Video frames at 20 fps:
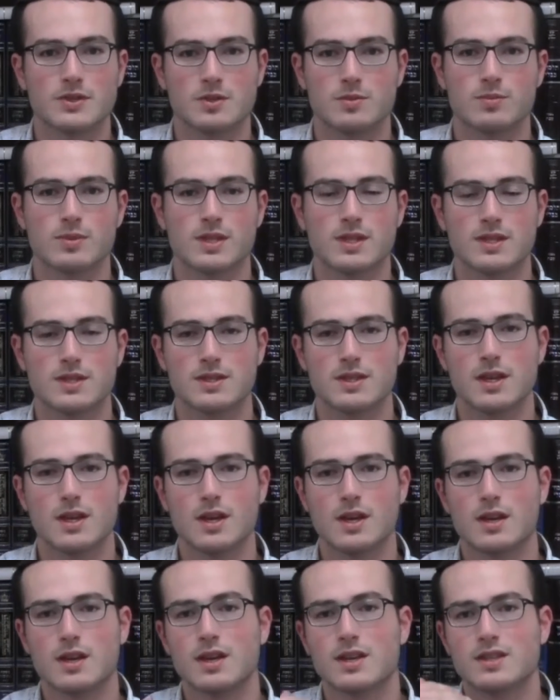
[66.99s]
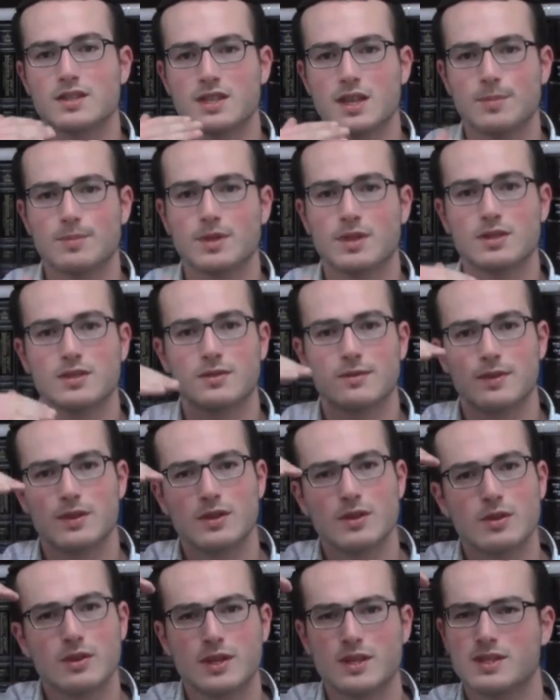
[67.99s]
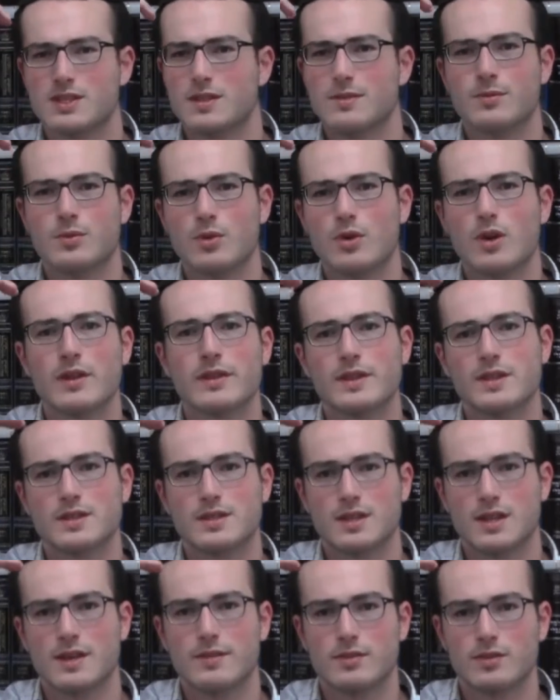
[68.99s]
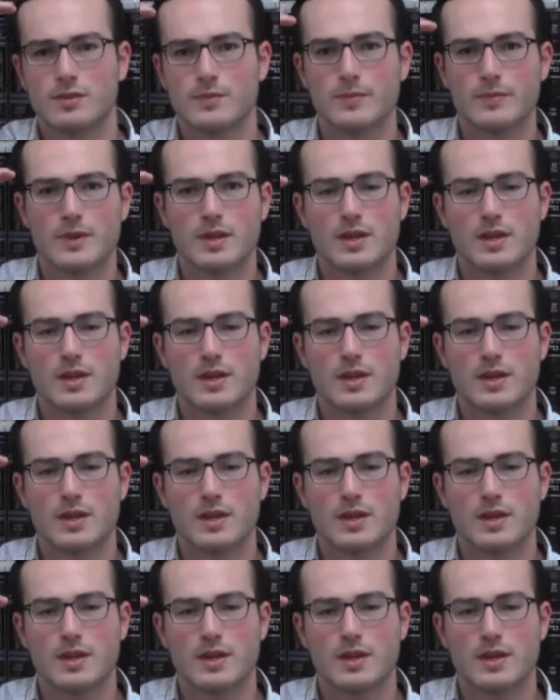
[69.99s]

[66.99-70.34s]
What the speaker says: So please accept our tefillot as if we're on this level.